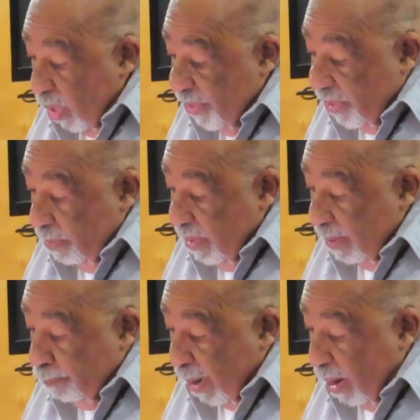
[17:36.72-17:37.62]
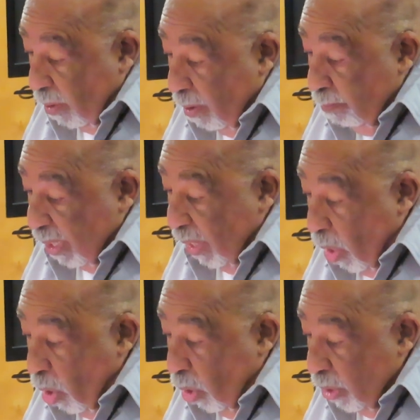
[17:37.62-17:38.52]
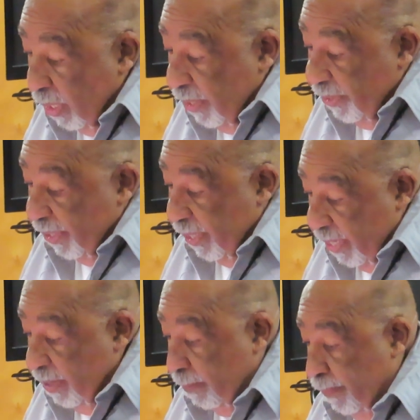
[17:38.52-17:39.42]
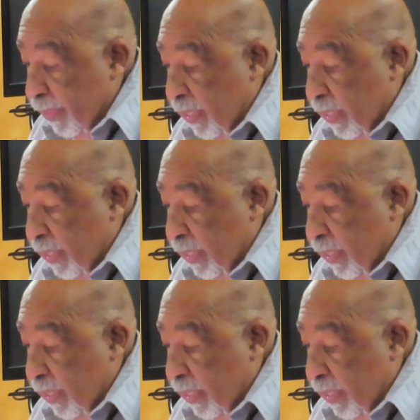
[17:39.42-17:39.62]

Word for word: wisdom and power belong to him.